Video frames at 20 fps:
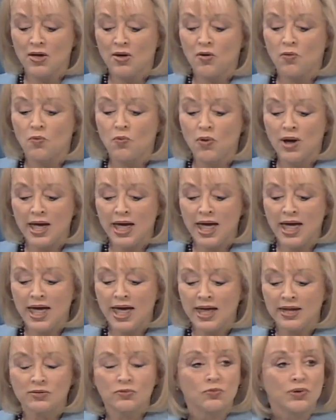
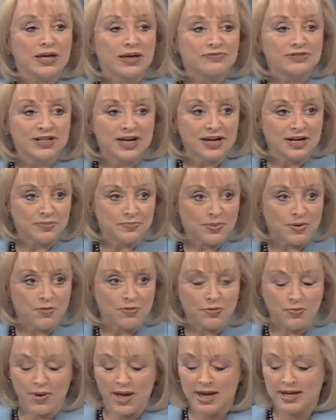When we have done it
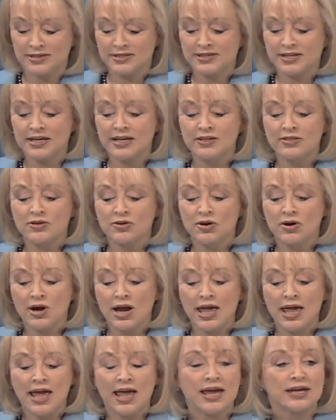both ways, either
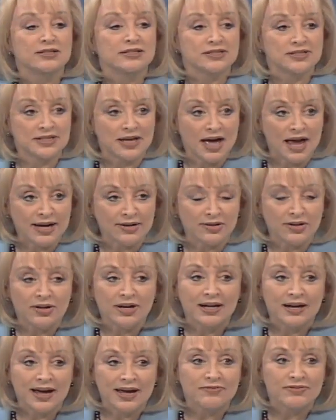a designer,
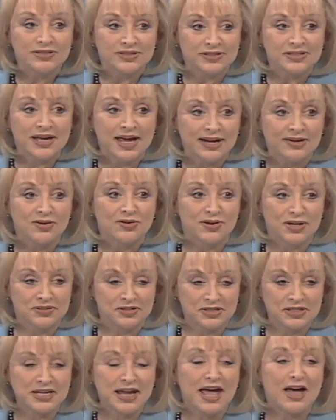and I have a designer on
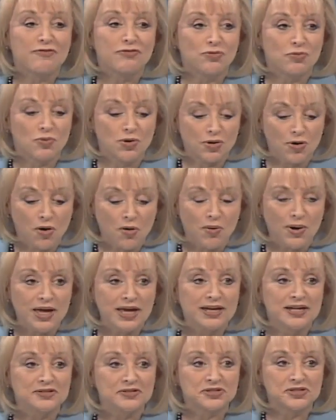staff who will go
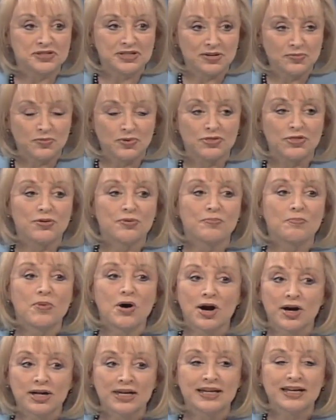in and sit with the
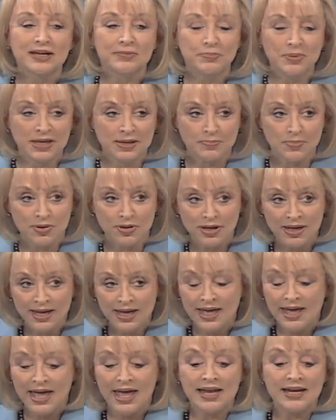marketing people
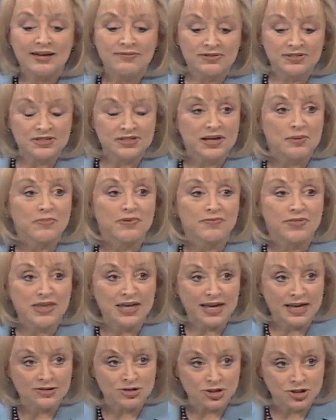and even some of
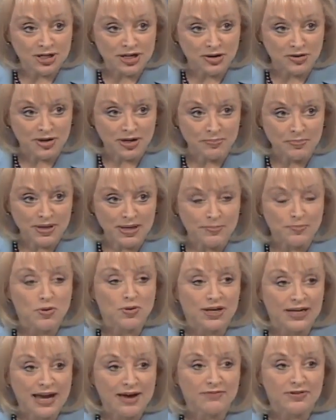the engineering people
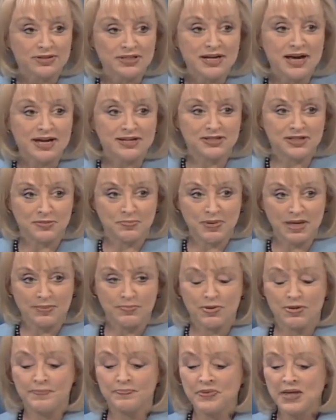and advertising
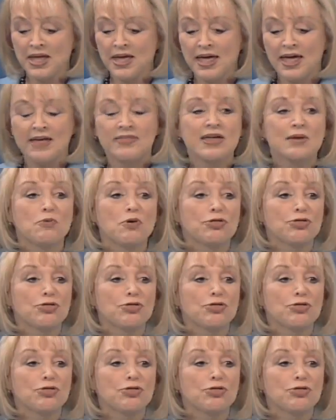people, and they will